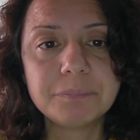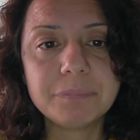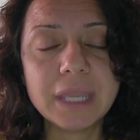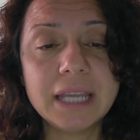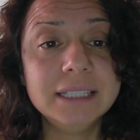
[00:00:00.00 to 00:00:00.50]

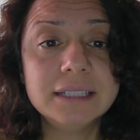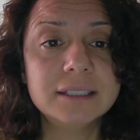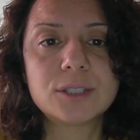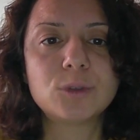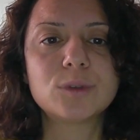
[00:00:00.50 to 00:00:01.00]
Needless
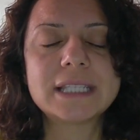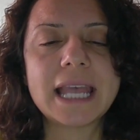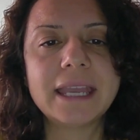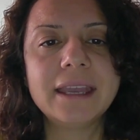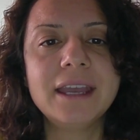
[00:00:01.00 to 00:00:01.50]
to say,
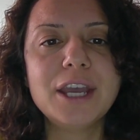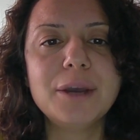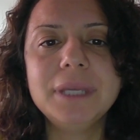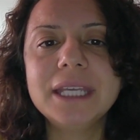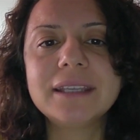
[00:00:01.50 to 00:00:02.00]

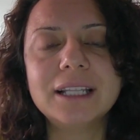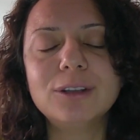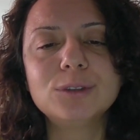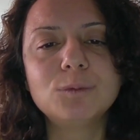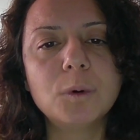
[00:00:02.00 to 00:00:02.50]
being
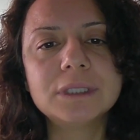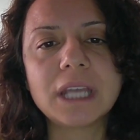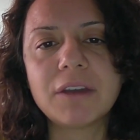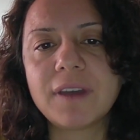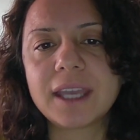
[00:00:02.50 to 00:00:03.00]
alone won't
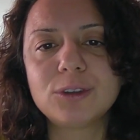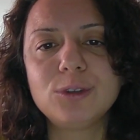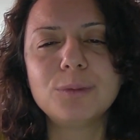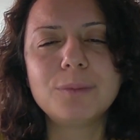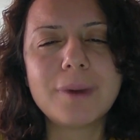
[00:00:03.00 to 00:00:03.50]
affect you
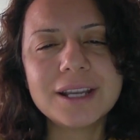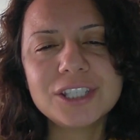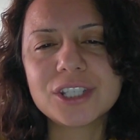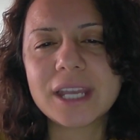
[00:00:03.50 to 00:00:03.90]
much